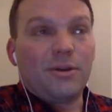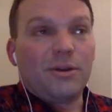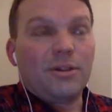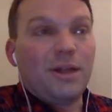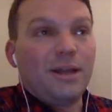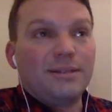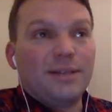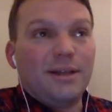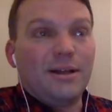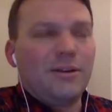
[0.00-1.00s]

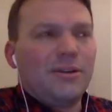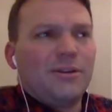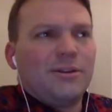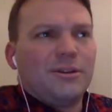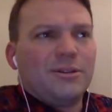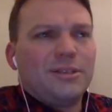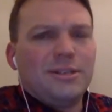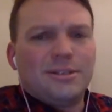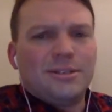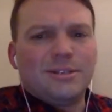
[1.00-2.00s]
clientele, your
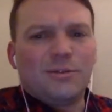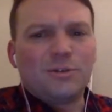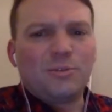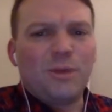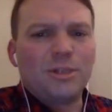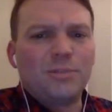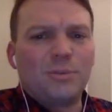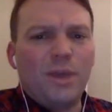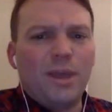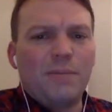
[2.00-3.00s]
citizens in a responsible
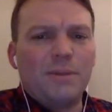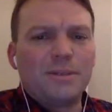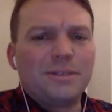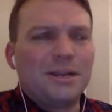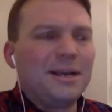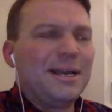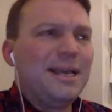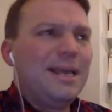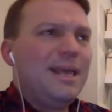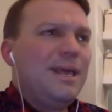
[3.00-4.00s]
way. But
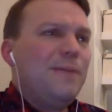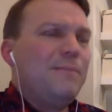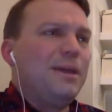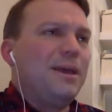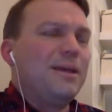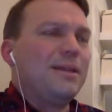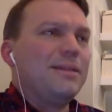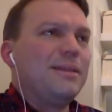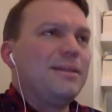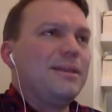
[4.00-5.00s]
yeah,
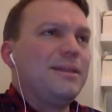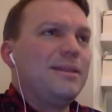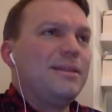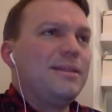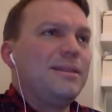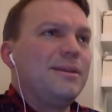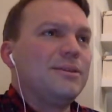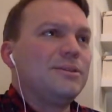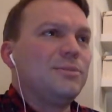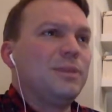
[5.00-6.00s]

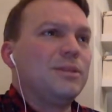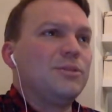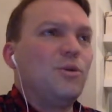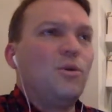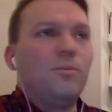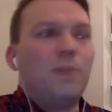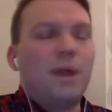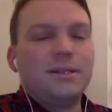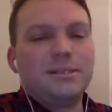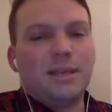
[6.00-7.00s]
there's been this whole
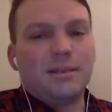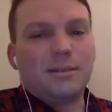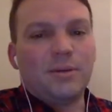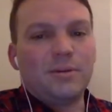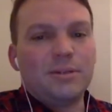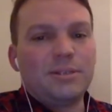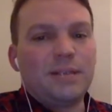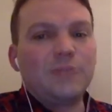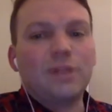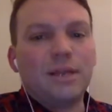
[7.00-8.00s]
mindset about
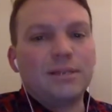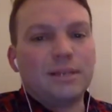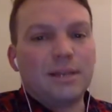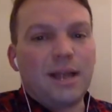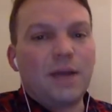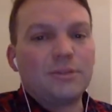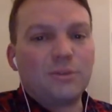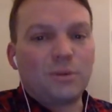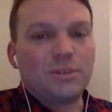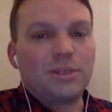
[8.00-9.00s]
centralizing and
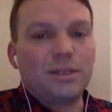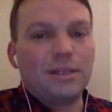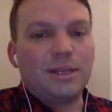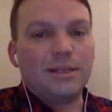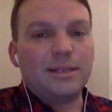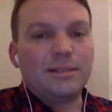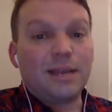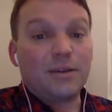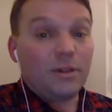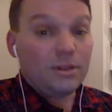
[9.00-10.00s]
outsourcing the
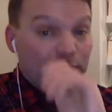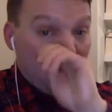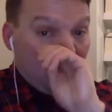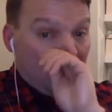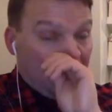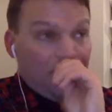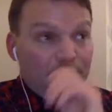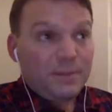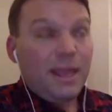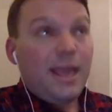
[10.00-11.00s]
technology,
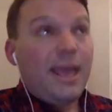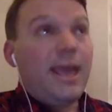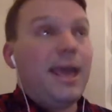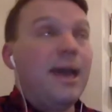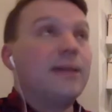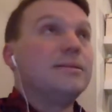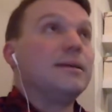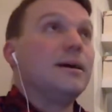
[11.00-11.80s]
and